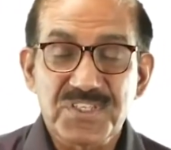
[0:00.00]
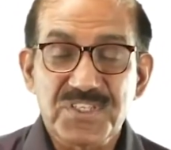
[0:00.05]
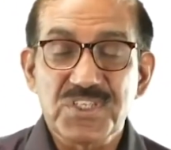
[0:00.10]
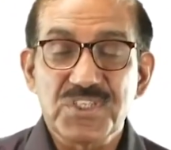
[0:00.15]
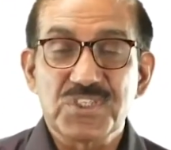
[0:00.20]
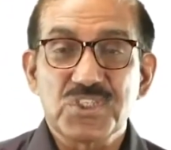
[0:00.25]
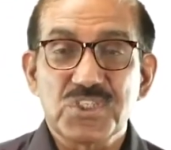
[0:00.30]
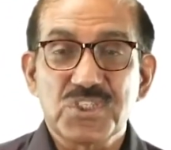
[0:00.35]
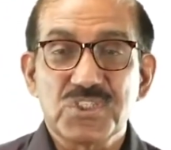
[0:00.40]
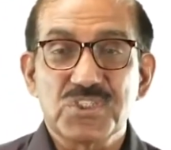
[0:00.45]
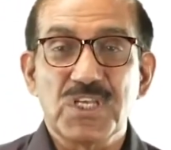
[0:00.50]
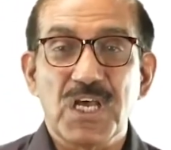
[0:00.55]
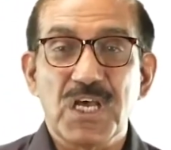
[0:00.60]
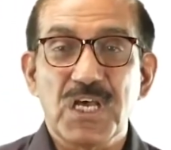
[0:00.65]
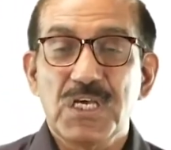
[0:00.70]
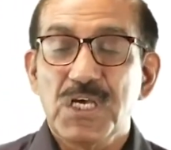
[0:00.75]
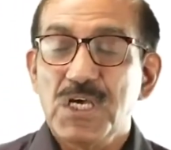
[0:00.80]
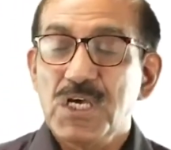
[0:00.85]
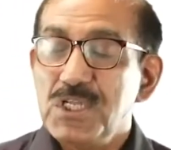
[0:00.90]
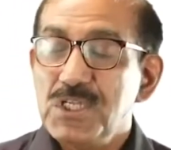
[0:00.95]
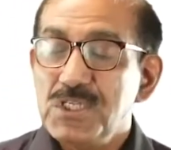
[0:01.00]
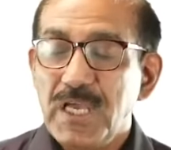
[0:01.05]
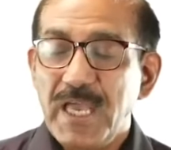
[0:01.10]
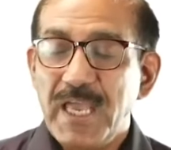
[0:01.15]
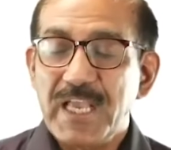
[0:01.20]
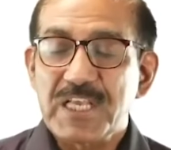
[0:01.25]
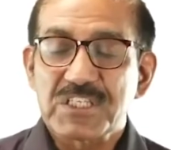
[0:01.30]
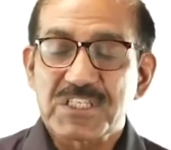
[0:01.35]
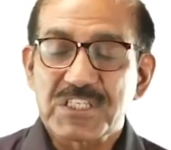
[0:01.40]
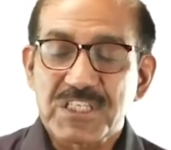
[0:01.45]
This is
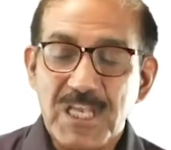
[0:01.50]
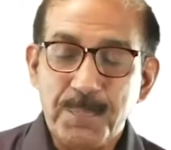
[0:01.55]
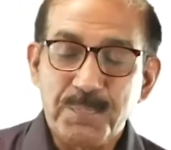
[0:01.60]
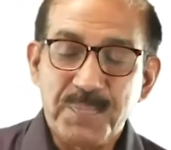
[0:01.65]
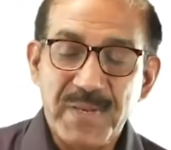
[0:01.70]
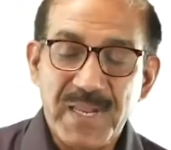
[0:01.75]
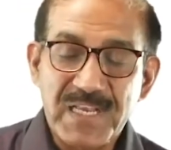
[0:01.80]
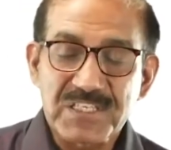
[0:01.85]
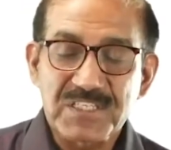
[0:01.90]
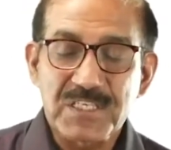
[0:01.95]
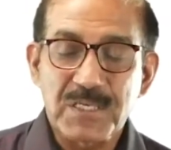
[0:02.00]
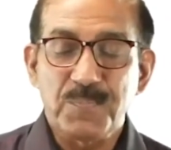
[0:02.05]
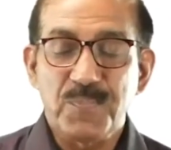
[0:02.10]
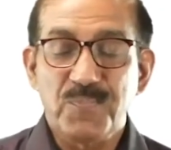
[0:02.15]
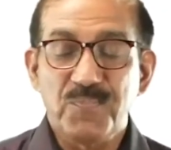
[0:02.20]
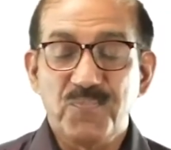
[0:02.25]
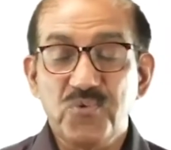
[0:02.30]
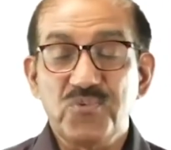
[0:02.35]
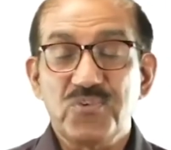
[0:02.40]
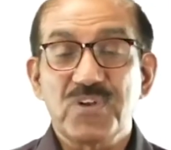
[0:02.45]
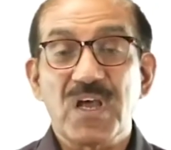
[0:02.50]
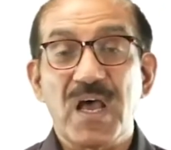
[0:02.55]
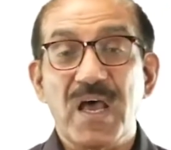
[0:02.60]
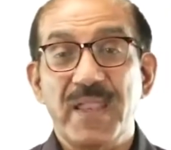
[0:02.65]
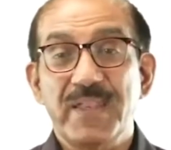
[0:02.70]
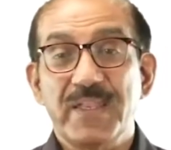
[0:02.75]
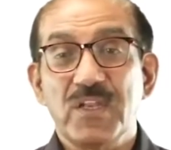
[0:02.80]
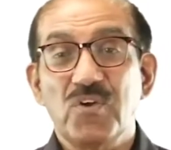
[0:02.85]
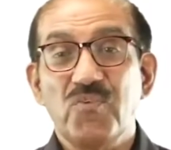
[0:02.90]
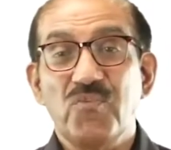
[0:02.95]
except
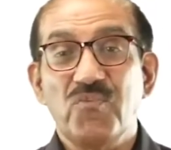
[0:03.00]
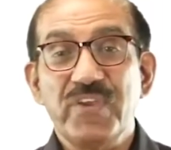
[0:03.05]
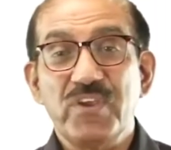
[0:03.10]
Bhutan.